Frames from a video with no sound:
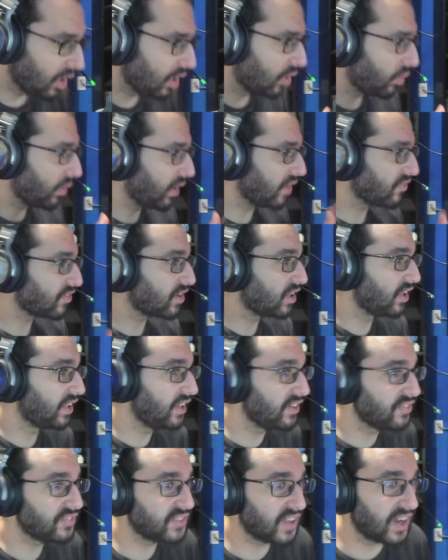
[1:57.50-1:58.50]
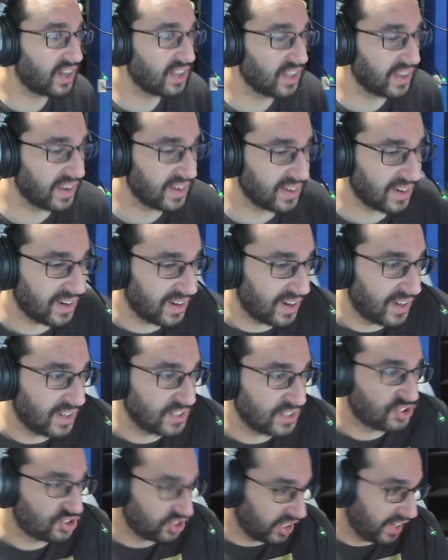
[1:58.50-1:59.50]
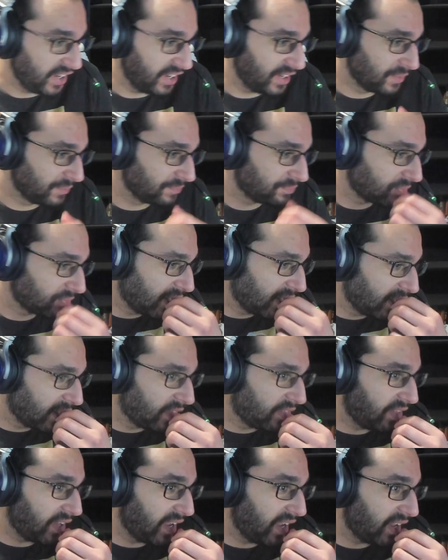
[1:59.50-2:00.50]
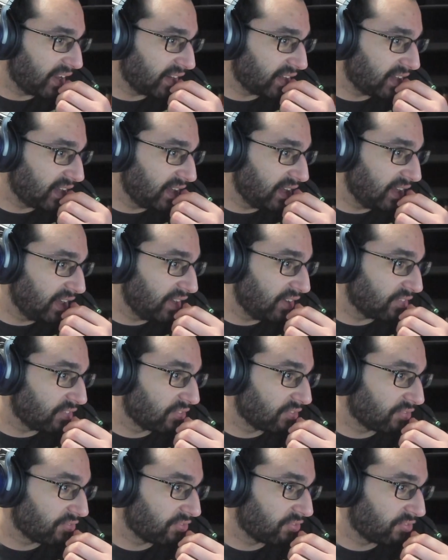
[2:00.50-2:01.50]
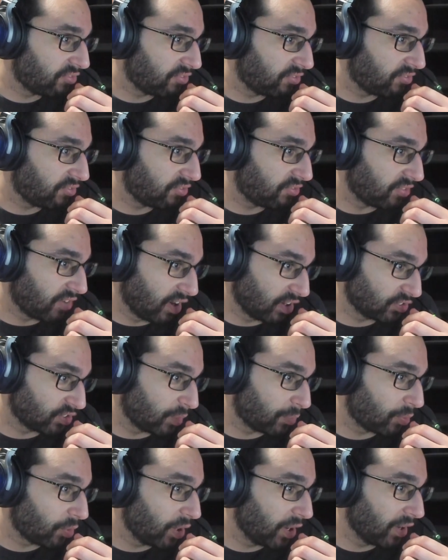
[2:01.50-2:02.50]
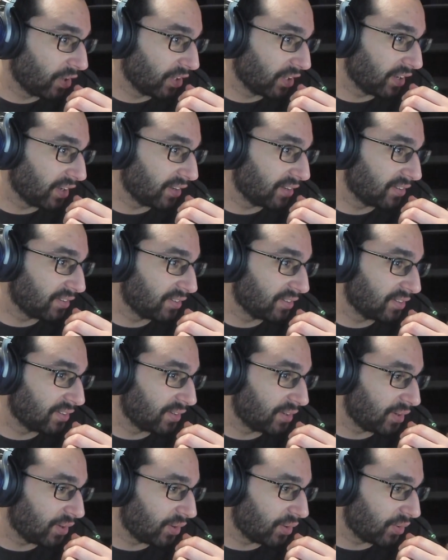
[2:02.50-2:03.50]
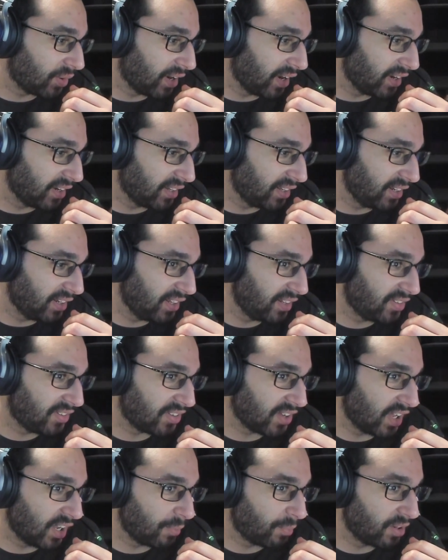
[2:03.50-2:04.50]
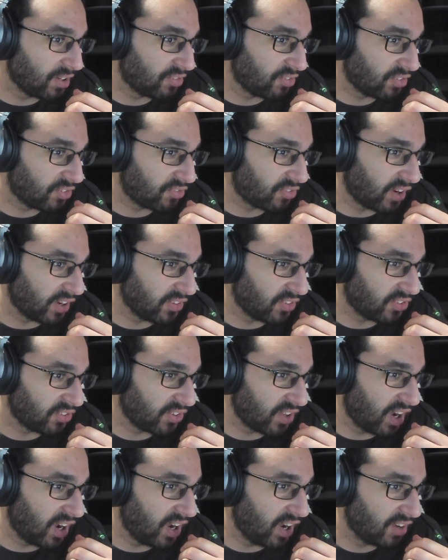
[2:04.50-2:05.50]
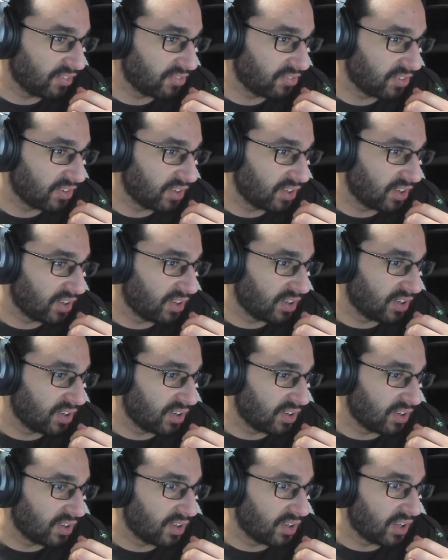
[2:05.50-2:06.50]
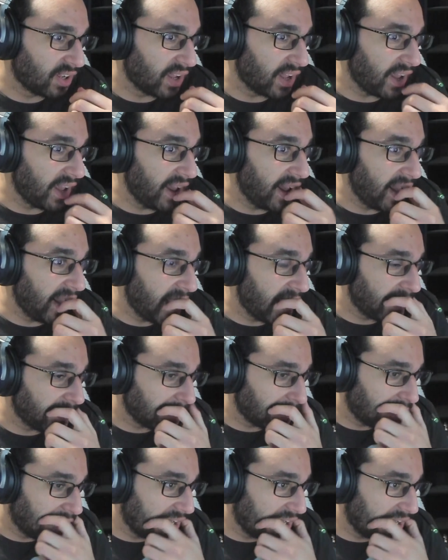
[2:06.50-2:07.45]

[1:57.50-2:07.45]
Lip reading: We have Cliff telling, Jane that he fucked up royally, right? He did sell a bunch of his friend's stuff. And,